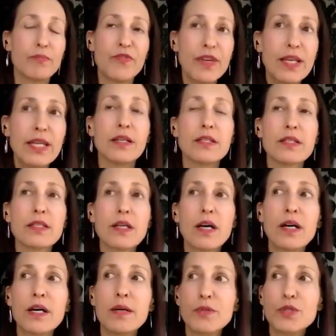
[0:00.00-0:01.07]

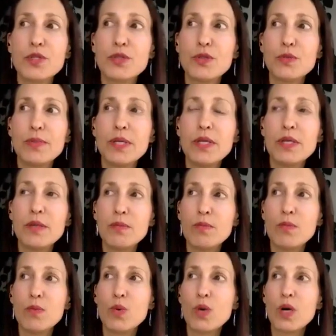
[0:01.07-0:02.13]
vegans, to be
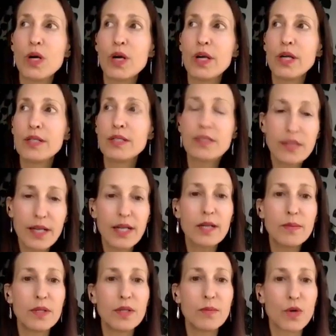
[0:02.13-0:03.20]
more
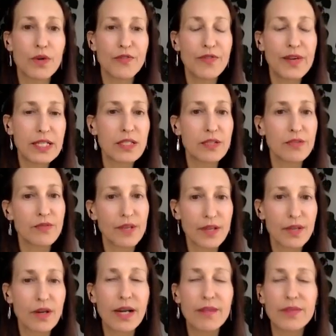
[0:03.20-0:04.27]
sustainable and more effective in
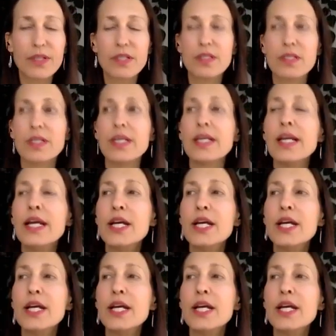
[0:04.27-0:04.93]
their advocacy.